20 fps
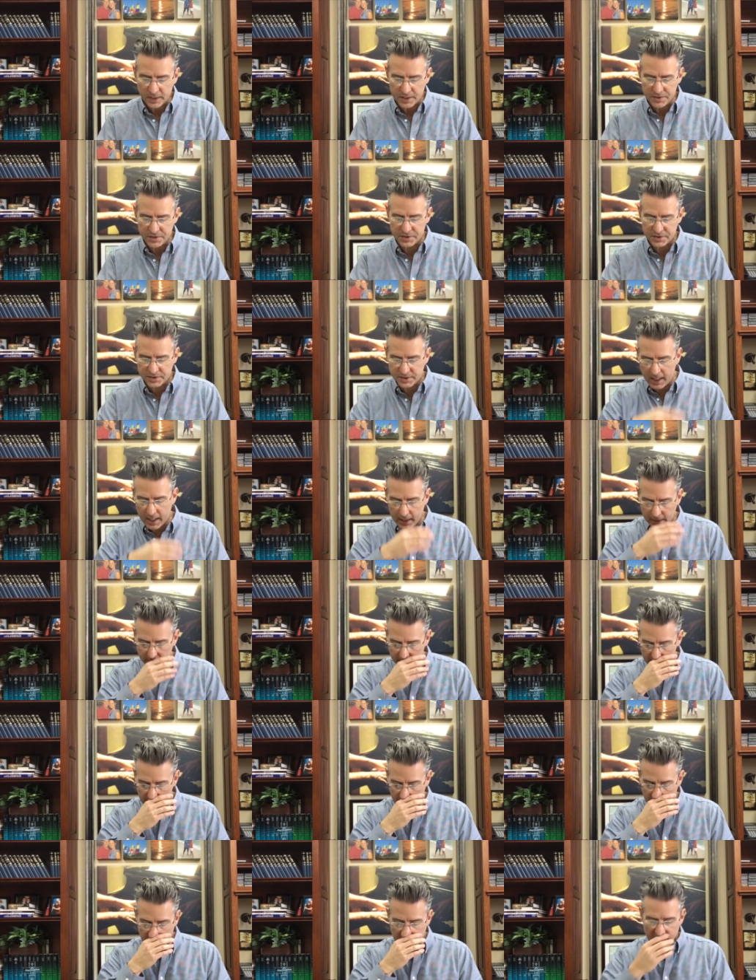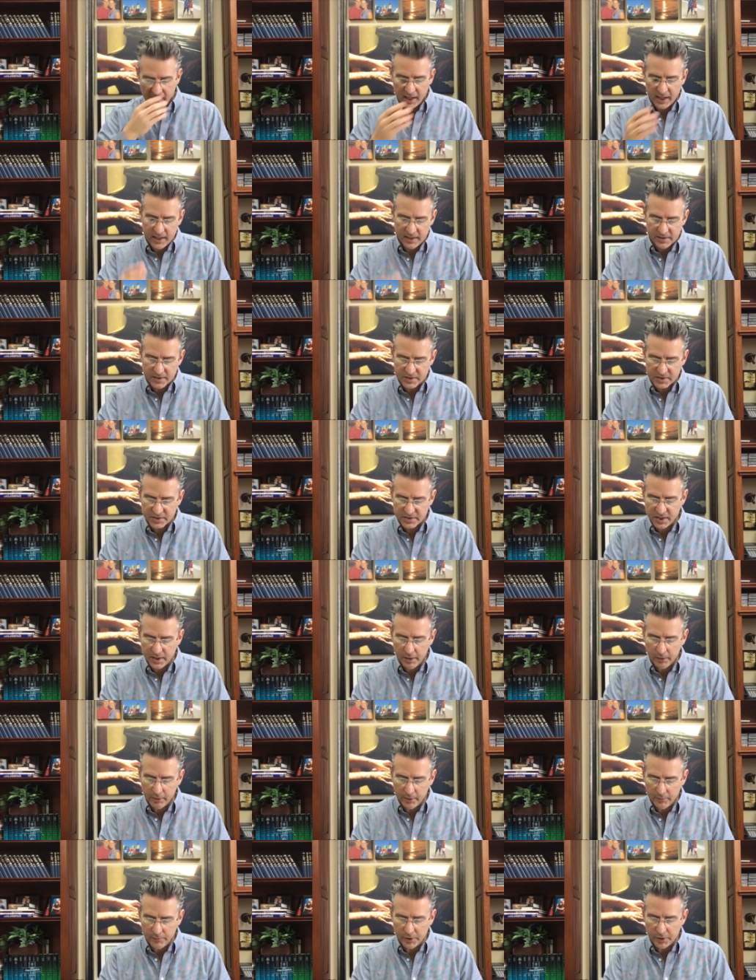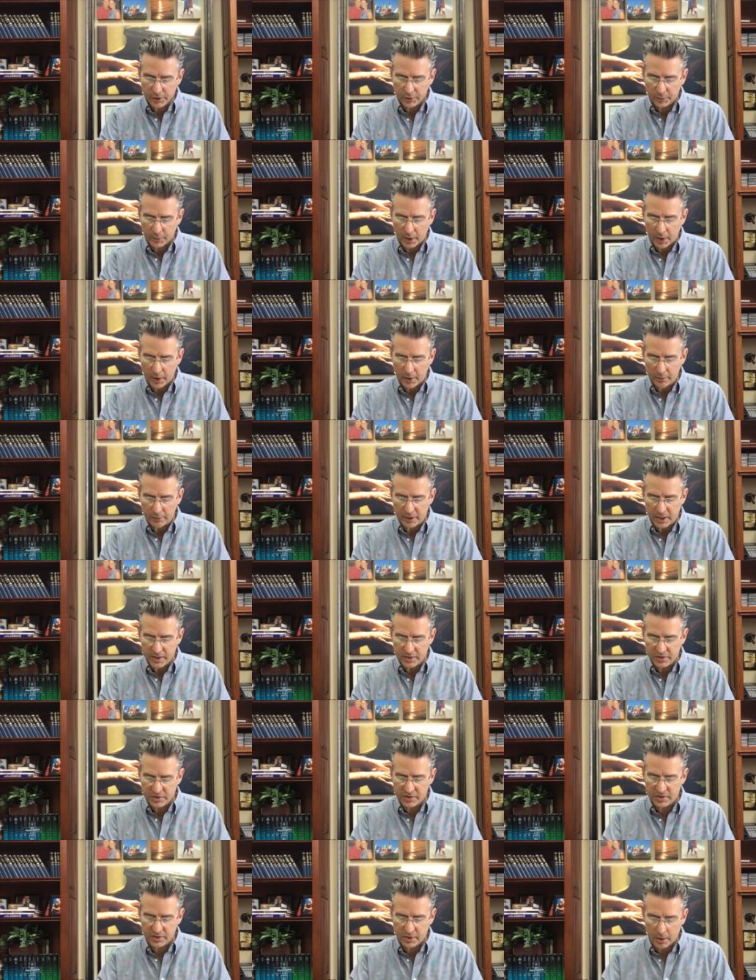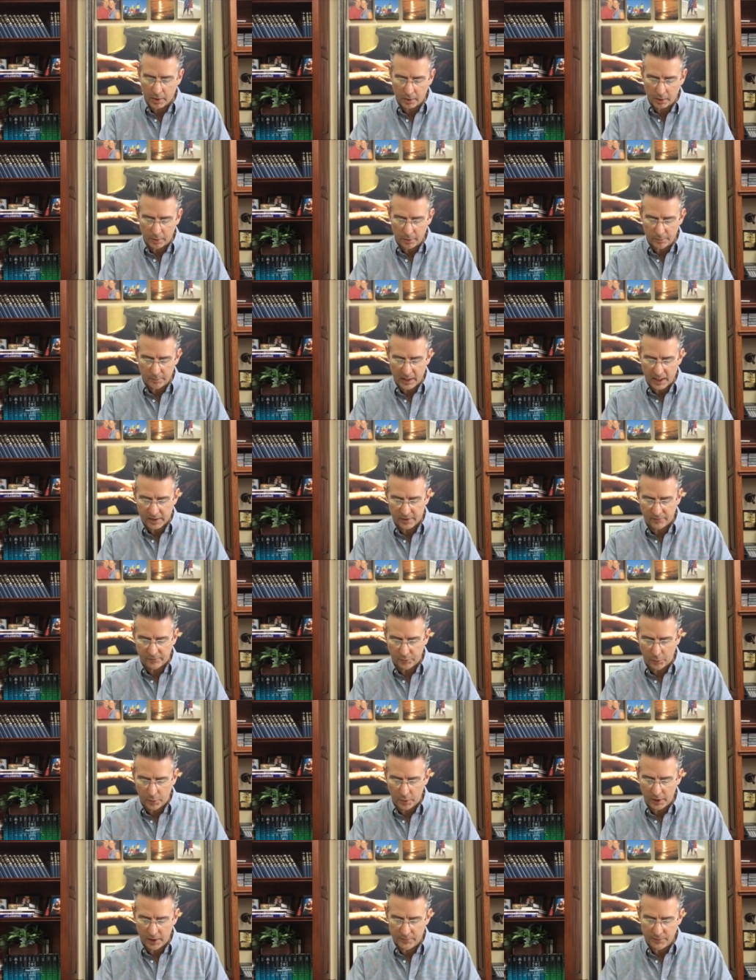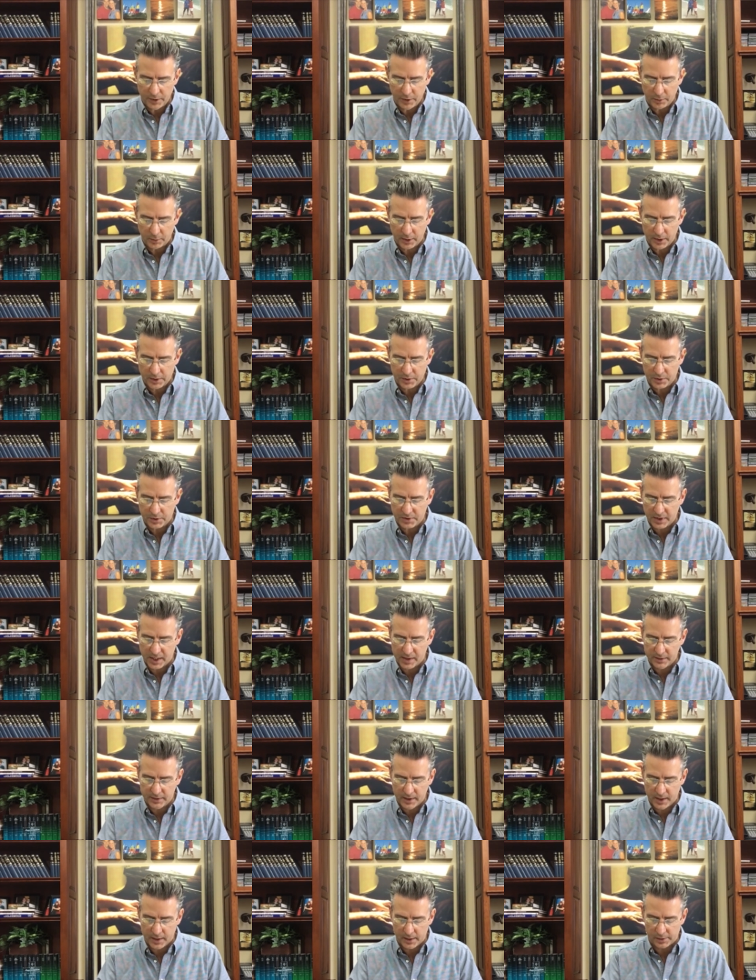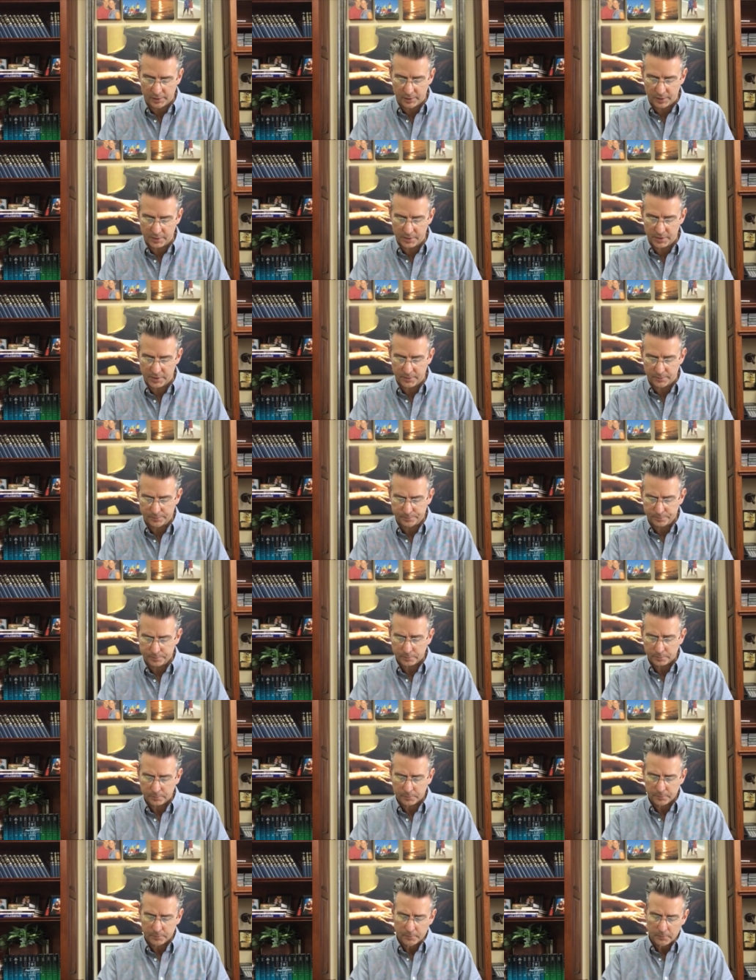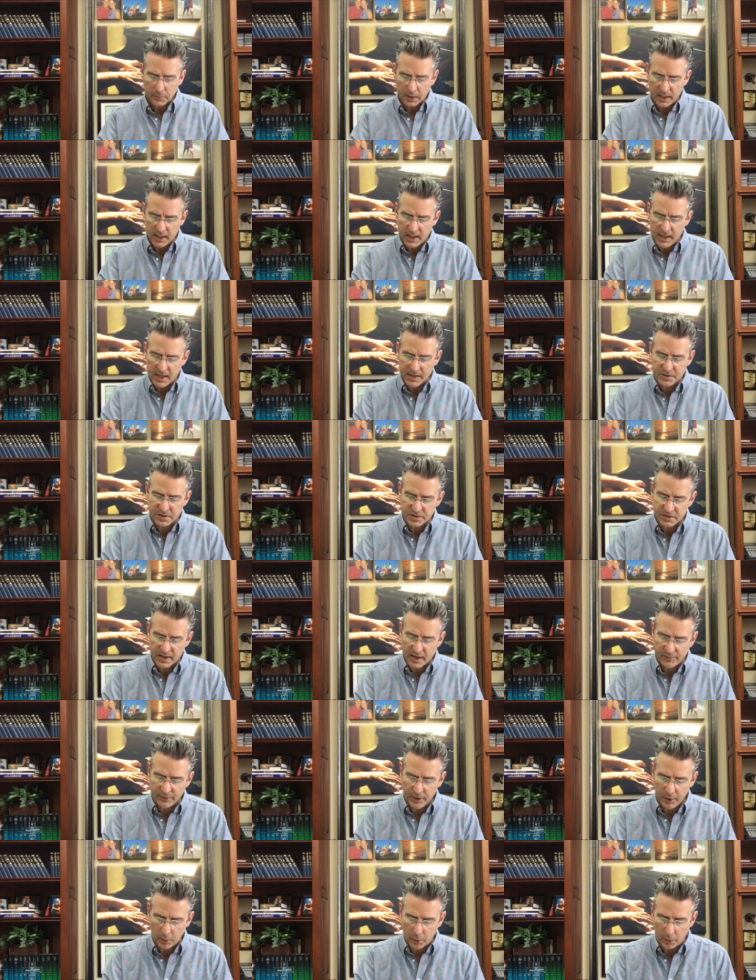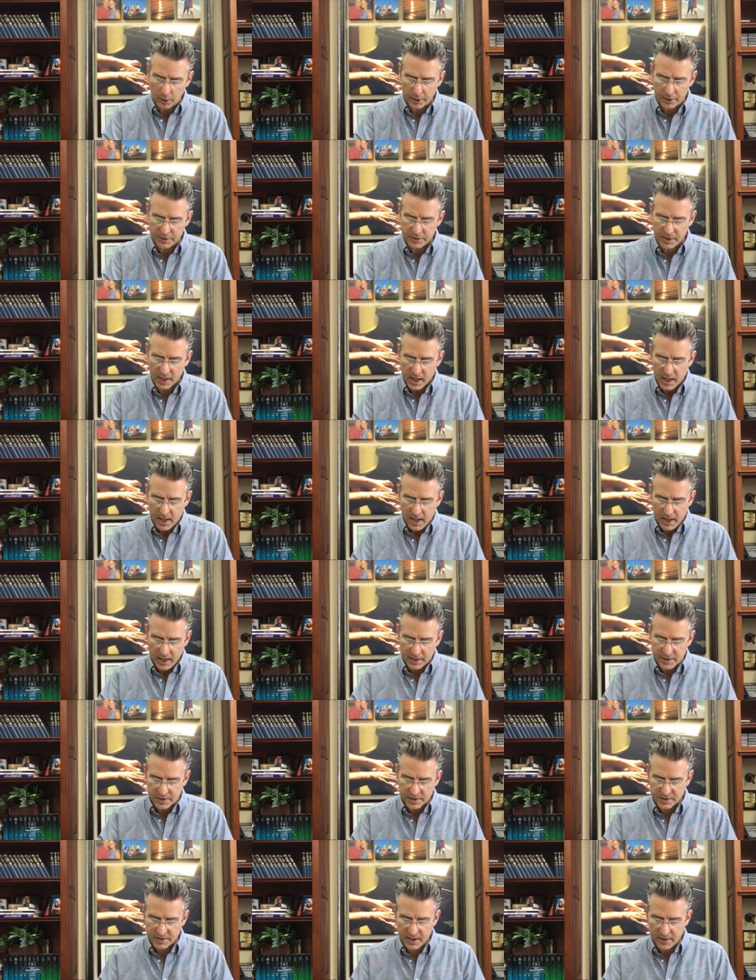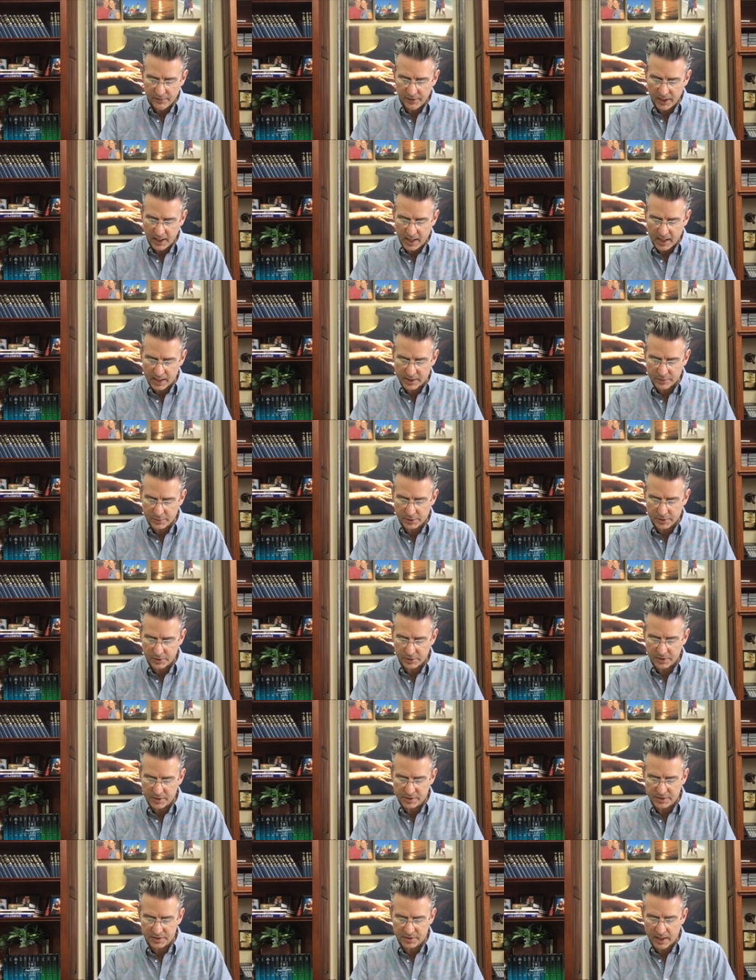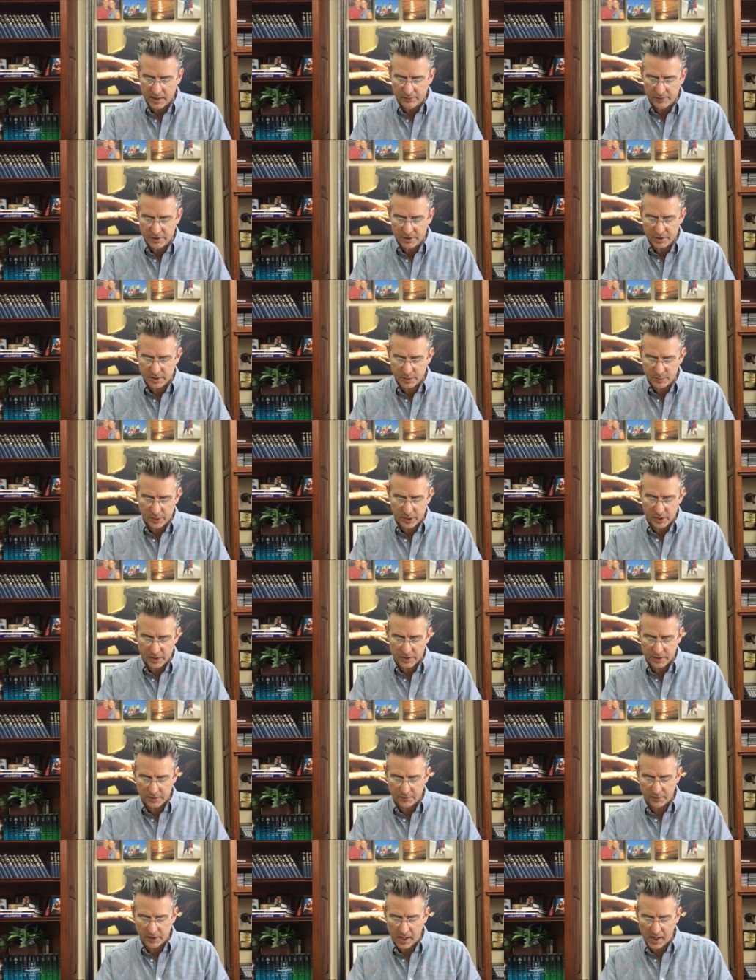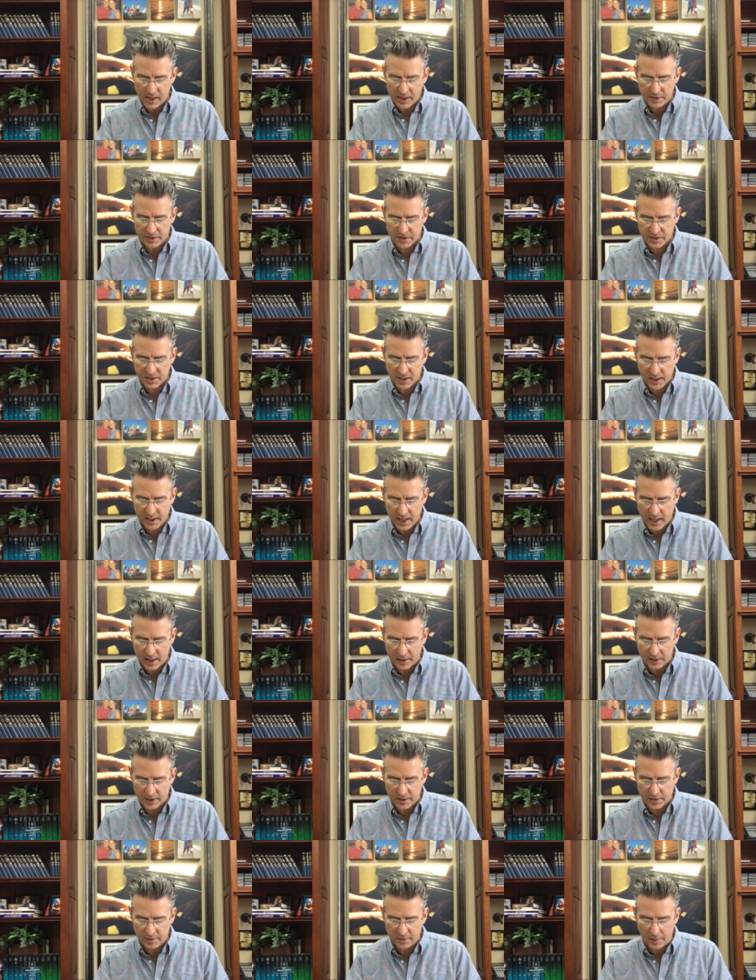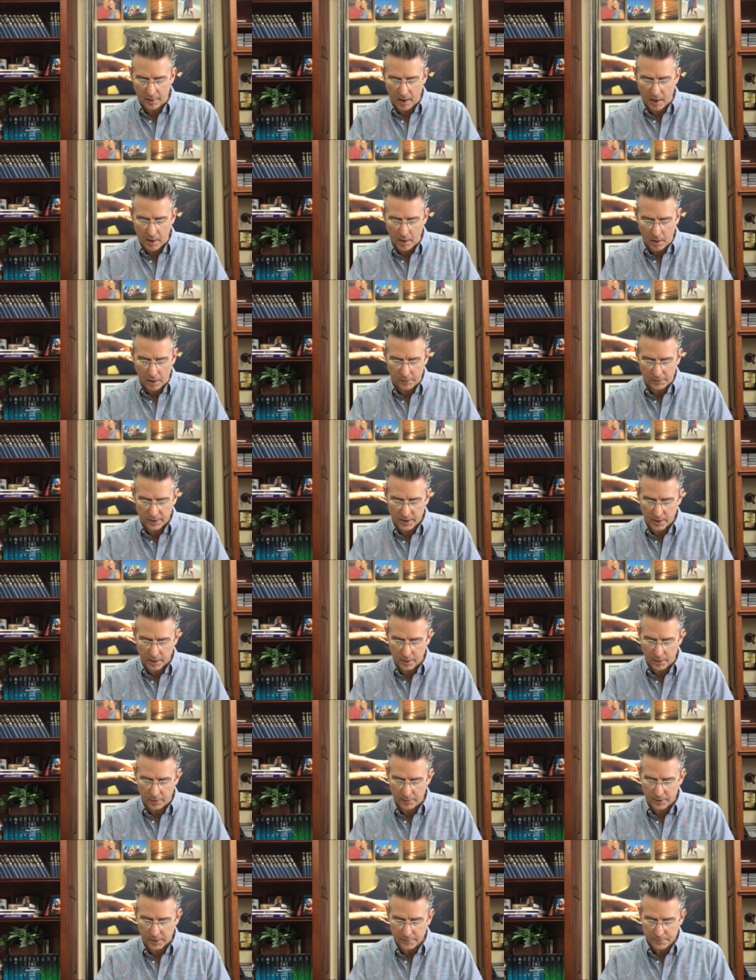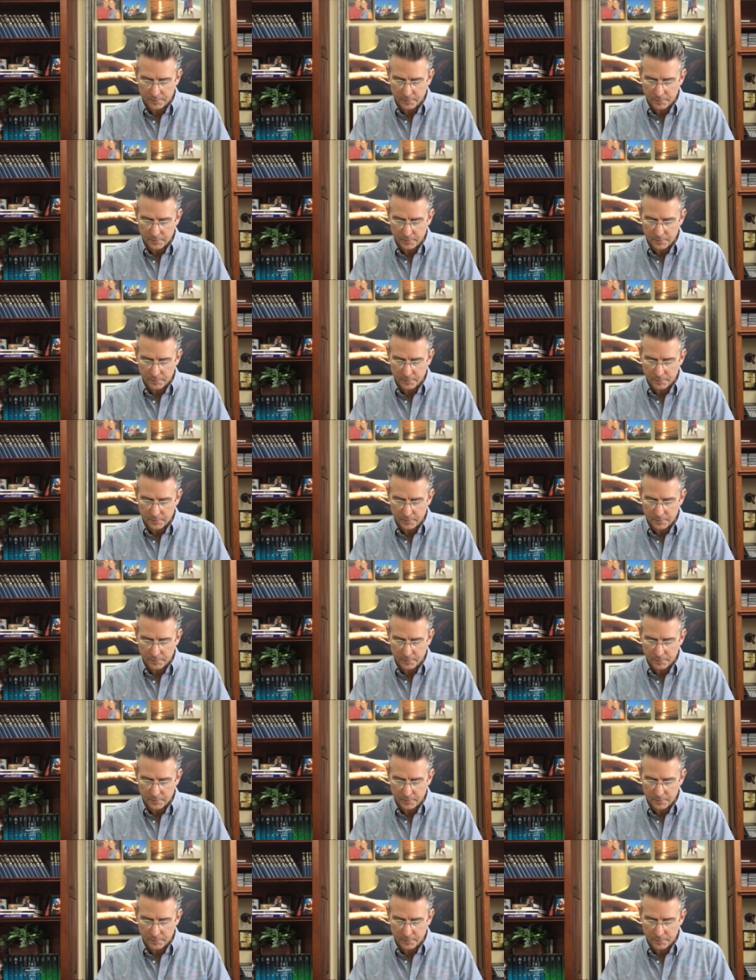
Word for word: Standing in the center of the throne, encircled by the four living creatures and the elders, he had seven horns and seven eyes, which are the seven spirits of God sent out into all the earth.